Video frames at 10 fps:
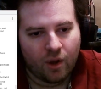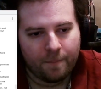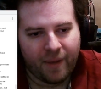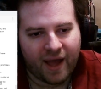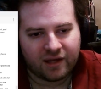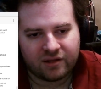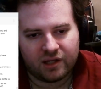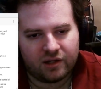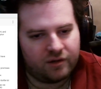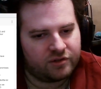back
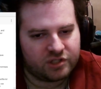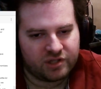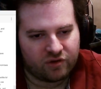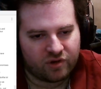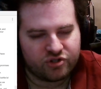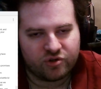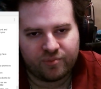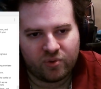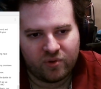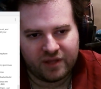to the original
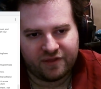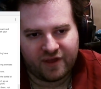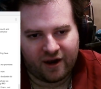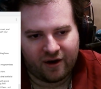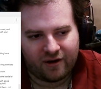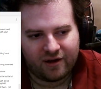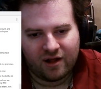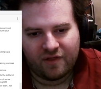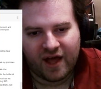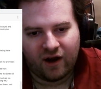point there,
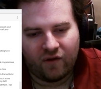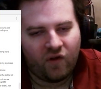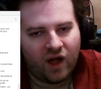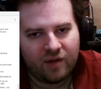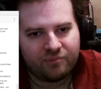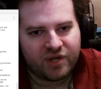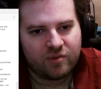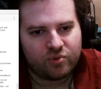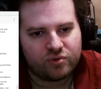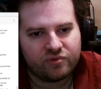that a lot of
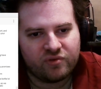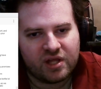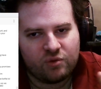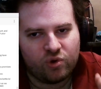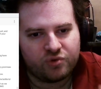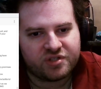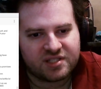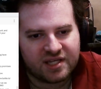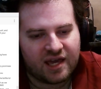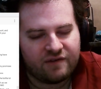people will
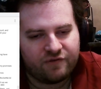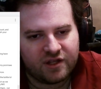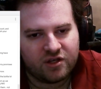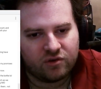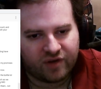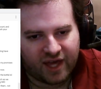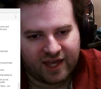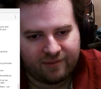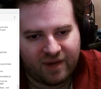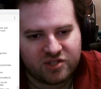see a video
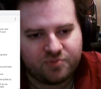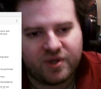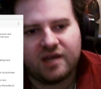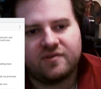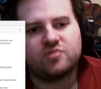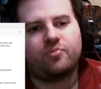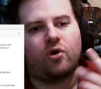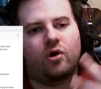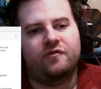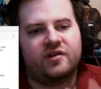game as being this
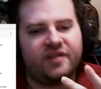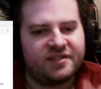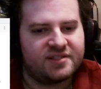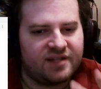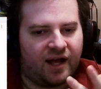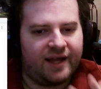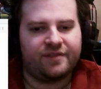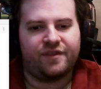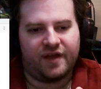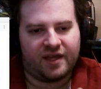perfectly
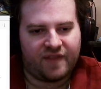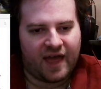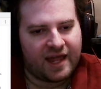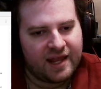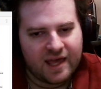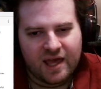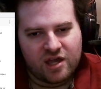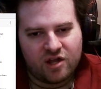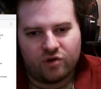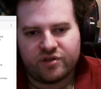designed thing that,
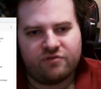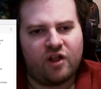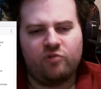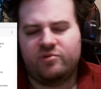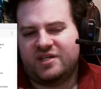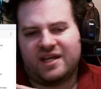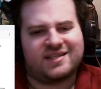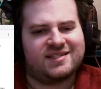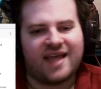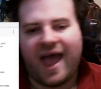you know, the developer did
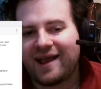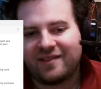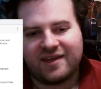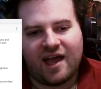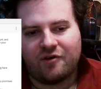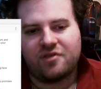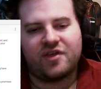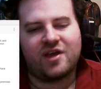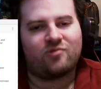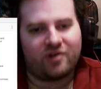exactly
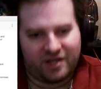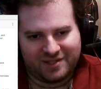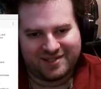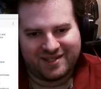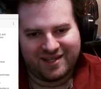everything right.